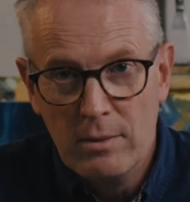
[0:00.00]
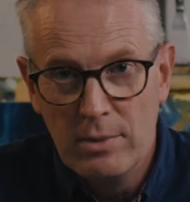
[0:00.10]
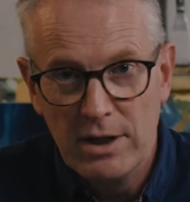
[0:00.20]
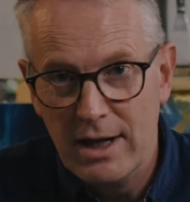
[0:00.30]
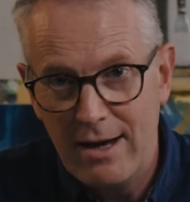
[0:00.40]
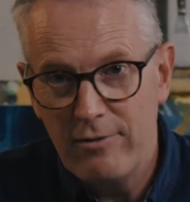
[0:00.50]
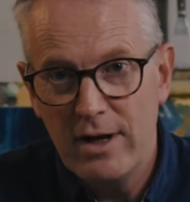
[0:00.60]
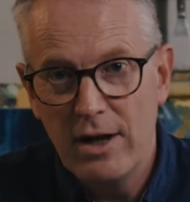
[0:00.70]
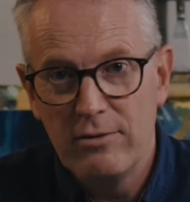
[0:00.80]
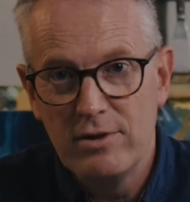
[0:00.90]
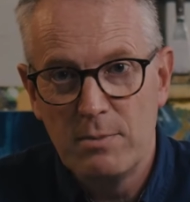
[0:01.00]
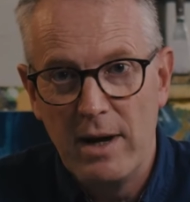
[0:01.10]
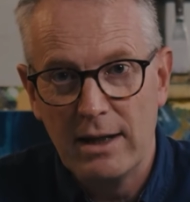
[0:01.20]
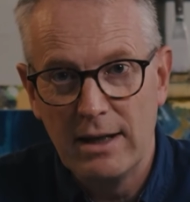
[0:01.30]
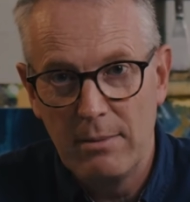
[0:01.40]
but in every other
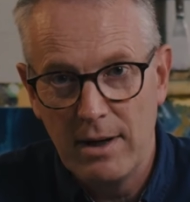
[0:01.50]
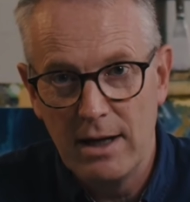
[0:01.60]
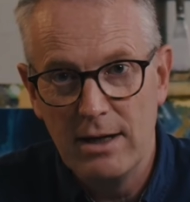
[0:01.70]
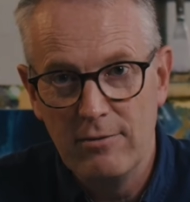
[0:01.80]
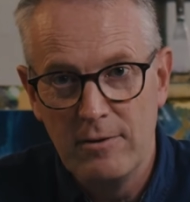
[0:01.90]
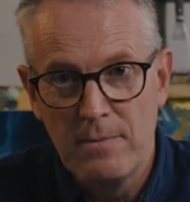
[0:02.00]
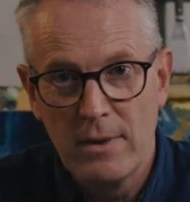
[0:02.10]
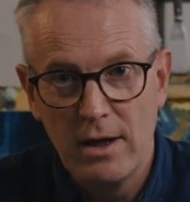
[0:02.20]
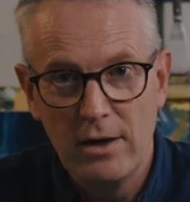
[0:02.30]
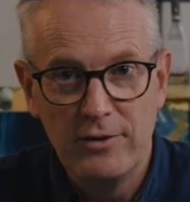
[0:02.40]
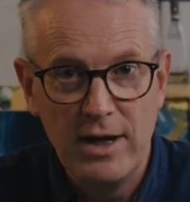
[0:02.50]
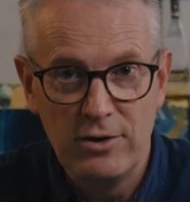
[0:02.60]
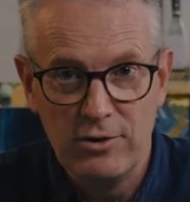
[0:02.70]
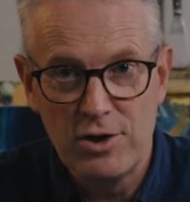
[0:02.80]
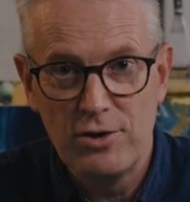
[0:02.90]
respect they behave as their
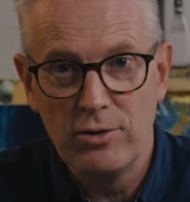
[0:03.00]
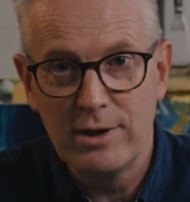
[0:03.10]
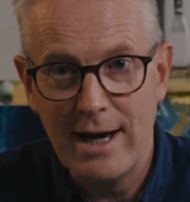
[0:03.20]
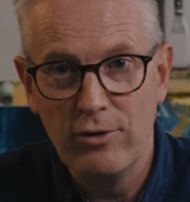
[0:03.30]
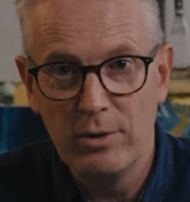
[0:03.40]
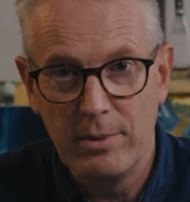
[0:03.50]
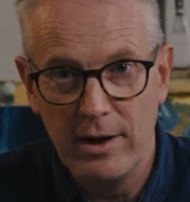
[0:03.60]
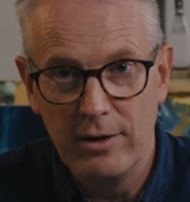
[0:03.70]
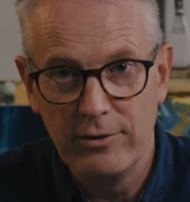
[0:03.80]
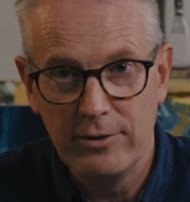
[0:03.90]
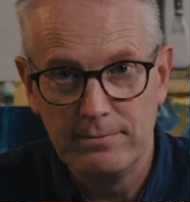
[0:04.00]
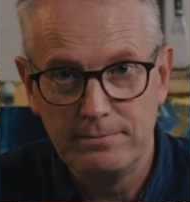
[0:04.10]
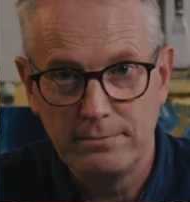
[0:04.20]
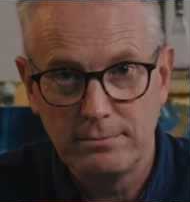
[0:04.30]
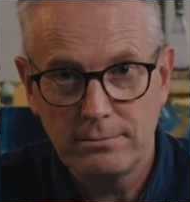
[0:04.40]
traditional counterparts.
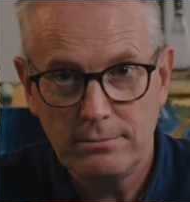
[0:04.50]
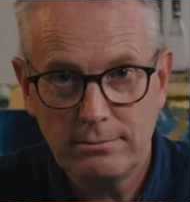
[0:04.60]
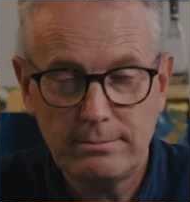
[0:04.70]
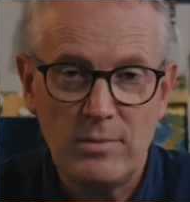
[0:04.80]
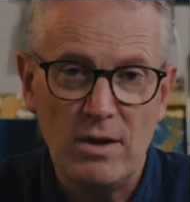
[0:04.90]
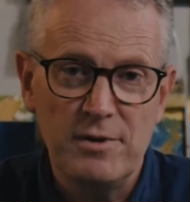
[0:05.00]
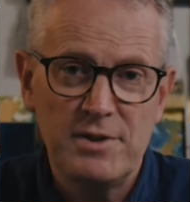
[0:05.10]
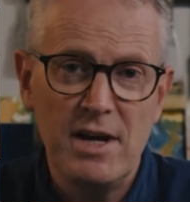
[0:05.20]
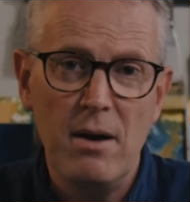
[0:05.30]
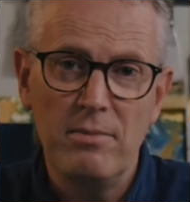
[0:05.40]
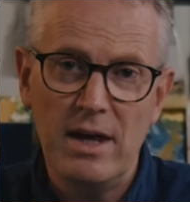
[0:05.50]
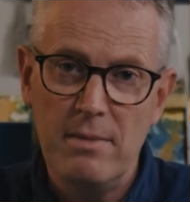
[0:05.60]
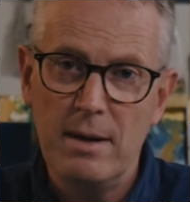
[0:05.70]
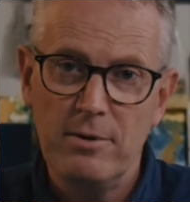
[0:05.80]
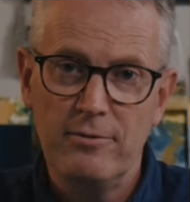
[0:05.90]
For some, they
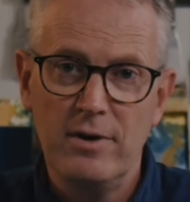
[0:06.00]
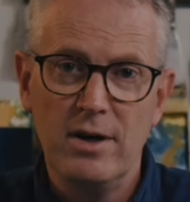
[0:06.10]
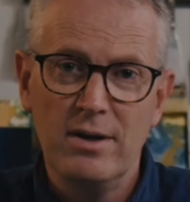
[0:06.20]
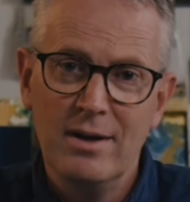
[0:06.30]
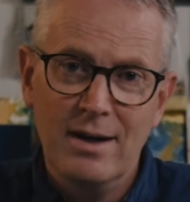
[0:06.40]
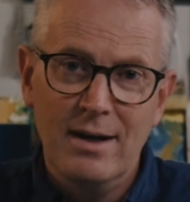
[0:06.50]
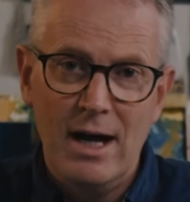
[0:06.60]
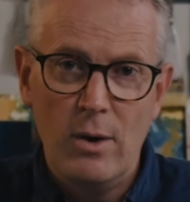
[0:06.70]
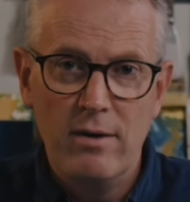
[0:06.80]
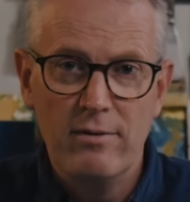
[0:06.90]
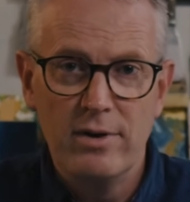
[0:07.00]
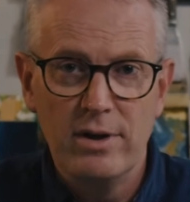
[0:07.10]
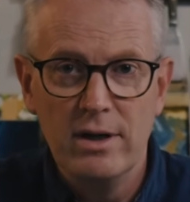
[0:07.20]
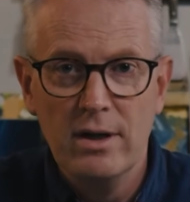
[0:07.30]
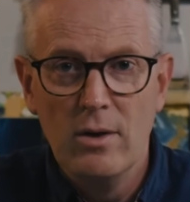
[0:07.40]
may prefer, however,
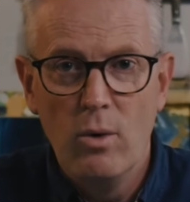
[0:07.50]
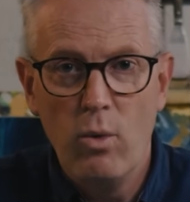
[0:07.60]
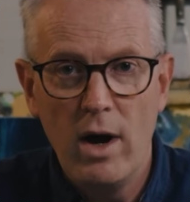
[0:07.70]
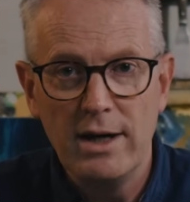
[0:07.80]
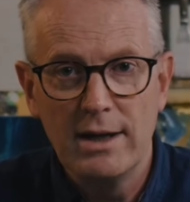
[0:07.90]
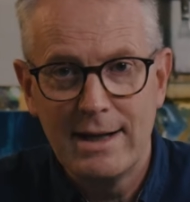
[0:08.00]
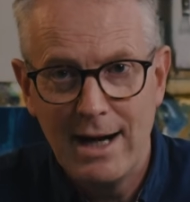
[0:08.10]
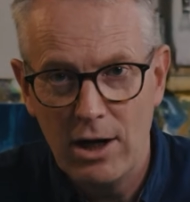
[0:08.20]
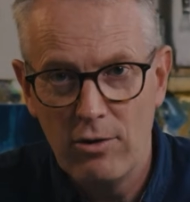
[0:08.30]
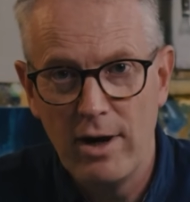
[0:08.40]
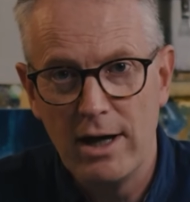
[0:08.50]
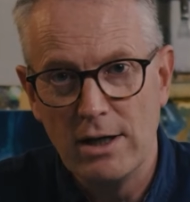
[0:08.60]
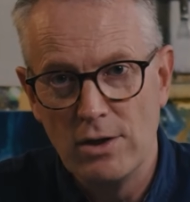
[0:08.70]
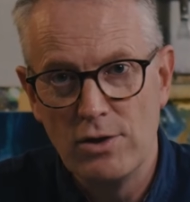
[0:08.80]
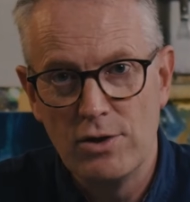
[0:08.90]
the wider colour
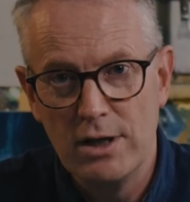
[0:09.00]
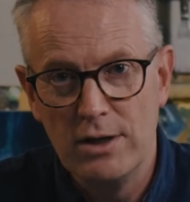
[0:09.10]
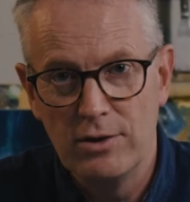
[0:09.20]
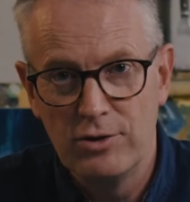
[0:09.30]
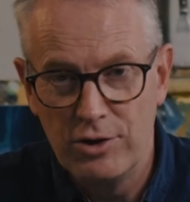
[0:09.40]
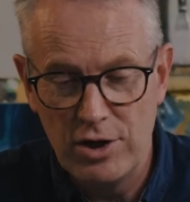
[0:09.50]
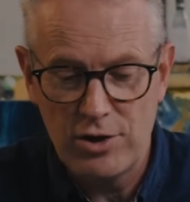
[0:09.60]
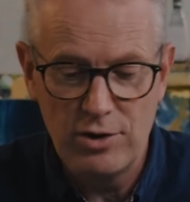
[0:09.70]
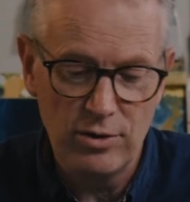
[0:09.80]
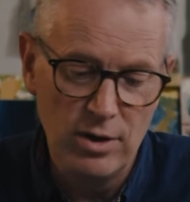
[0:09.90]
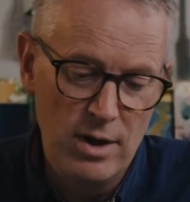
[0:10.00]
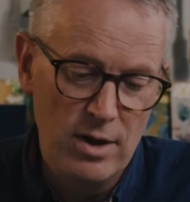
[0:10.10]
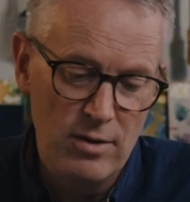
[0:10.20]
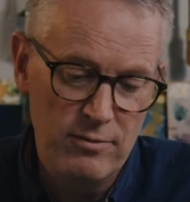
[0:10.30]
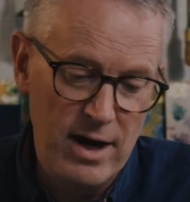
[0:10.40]
range in the traditional
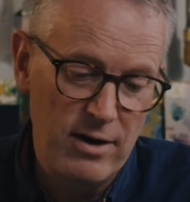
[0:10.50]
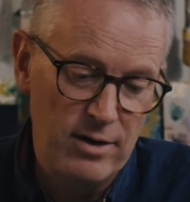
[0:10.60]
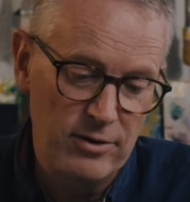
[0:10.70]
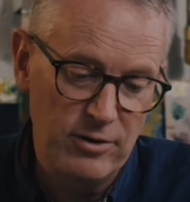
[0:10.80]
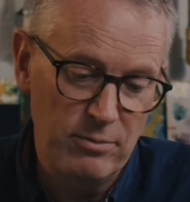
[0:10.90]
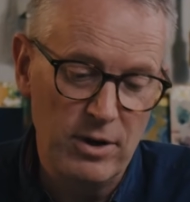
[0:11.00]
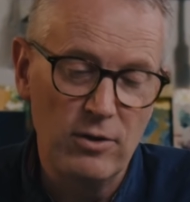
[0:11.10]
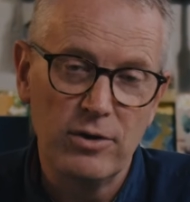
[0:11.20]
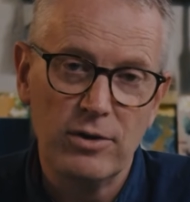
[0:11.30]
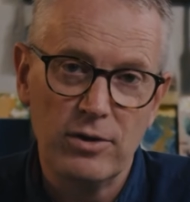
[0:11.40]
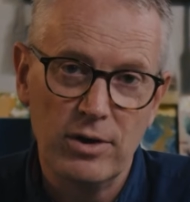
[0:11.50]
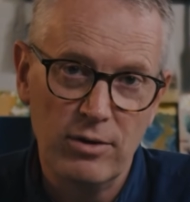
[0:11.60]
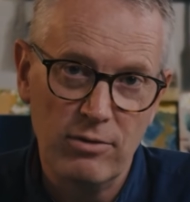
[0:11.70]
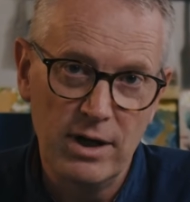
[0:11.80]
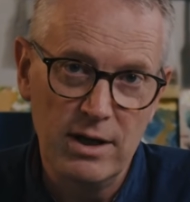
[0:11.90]
variants of both
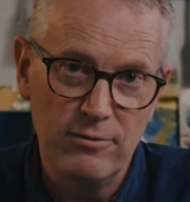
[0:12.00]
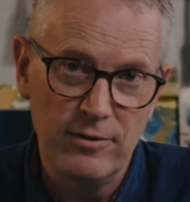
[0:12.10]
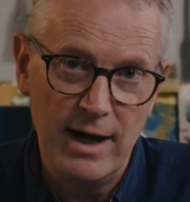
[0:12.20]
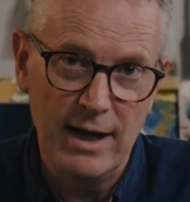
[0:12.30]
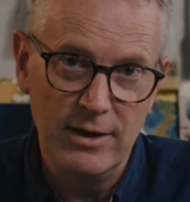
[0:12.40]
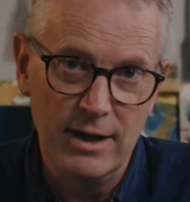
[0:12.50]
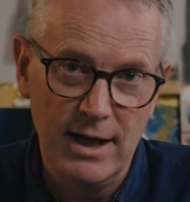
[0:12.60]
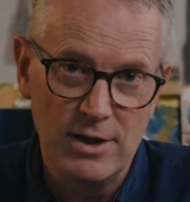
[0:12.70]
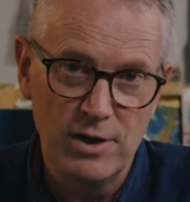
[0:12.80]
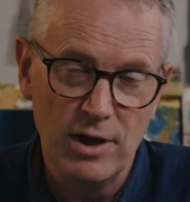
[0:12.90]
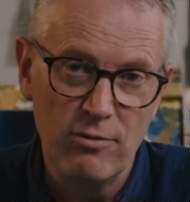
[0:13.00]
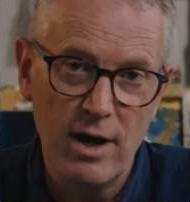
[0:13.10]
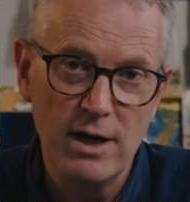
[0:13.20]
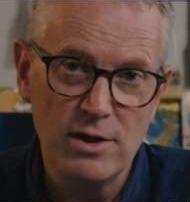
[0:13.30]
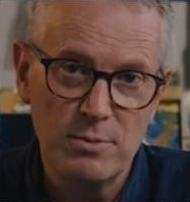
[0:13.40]
the relief and the etching
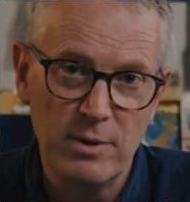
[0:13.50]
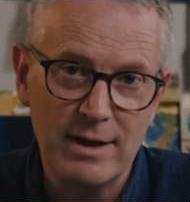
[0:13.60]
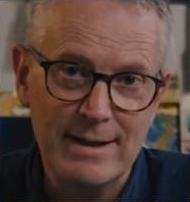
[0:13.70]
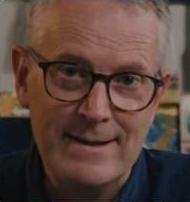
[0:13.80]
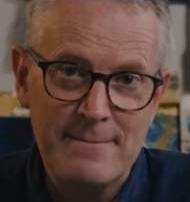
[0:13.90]
range. But